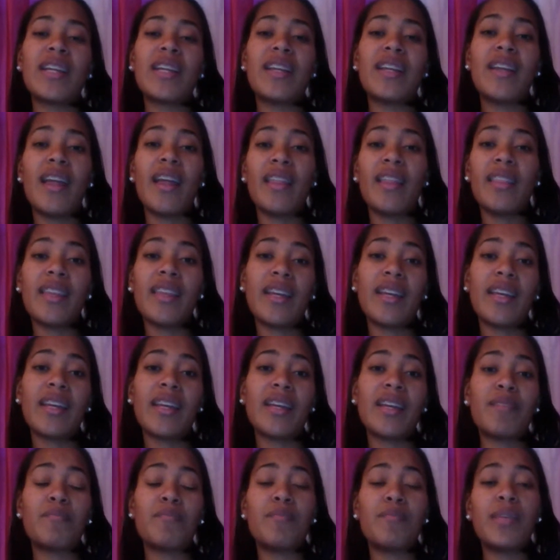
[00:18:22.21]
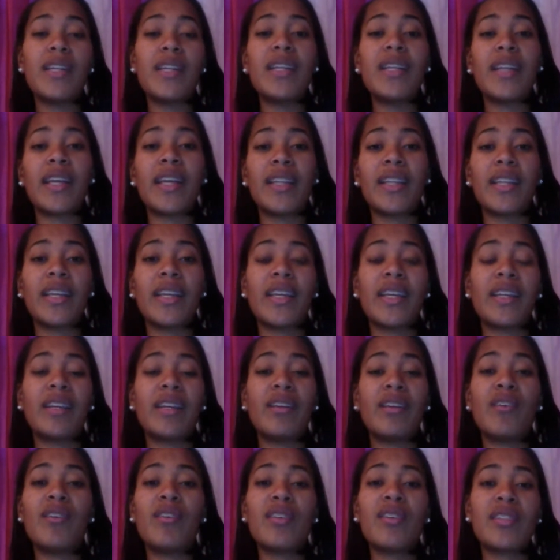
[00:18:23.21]
nothing and be nothing
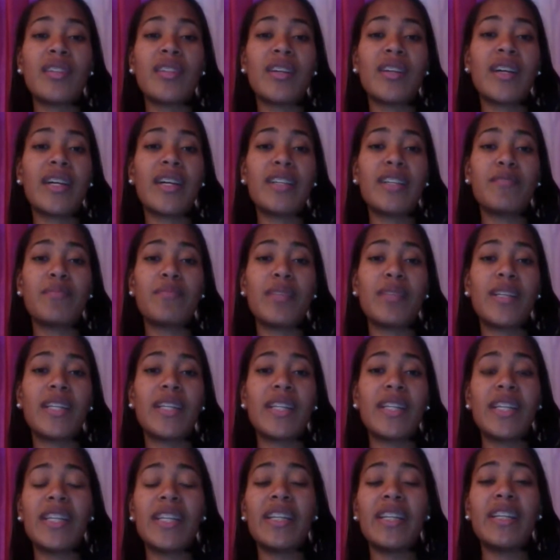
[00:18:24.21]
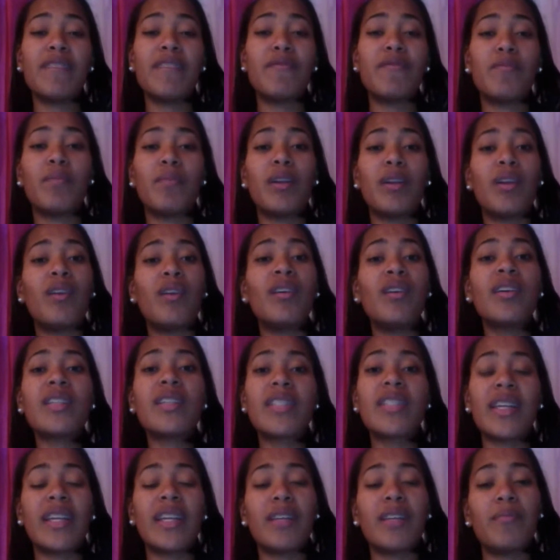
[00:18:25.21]
and lost her husband and didn't even
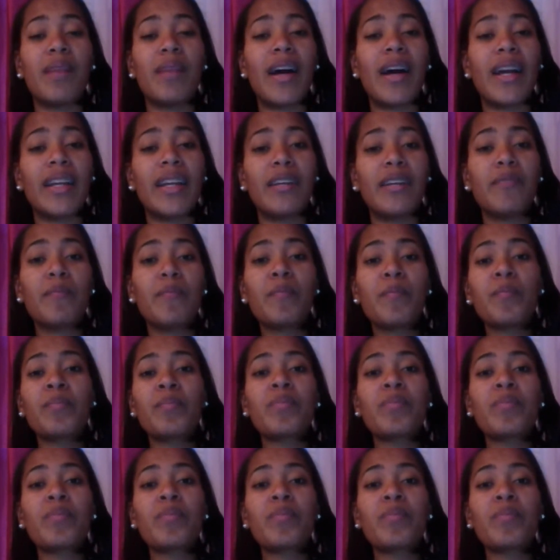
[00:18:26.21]
belong to anybody.